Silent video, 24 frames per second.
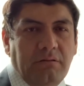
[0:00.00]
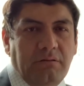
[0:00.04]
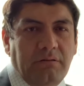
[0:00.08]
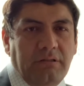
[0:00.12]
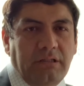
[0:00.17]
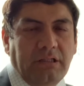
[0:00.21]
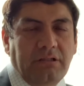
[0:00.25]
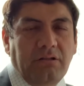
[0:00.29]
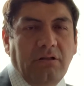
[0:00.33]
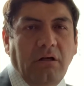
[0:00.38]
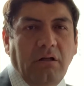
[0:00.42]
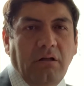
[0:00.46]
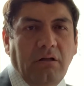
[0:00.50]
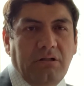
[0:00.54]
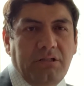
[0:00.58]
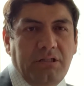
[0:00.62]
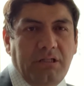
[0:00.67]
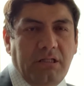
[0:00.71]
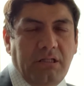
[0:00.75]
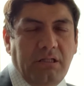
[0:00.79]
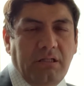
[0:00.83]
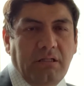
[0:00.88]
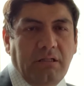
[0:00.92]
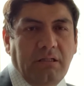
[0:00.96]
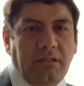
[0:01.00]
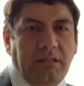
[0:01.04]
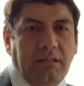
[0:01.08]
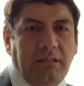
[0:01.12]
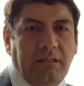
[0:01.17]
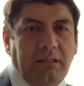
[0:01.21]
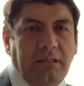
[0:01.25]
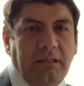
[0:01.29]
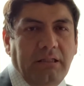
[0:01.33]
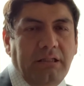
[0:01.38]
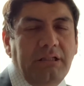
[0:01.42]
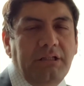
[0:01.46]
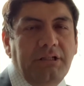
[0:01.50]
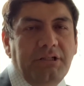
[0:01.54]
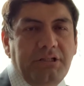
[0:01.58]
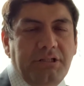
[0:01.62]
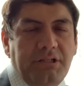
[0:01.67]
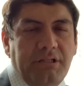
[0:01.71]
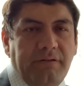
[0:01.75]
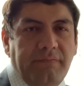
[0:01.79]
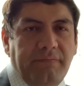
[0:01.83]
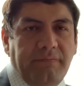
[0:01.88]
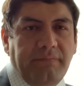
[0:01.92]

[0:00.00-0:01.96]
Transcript: technology, leadership,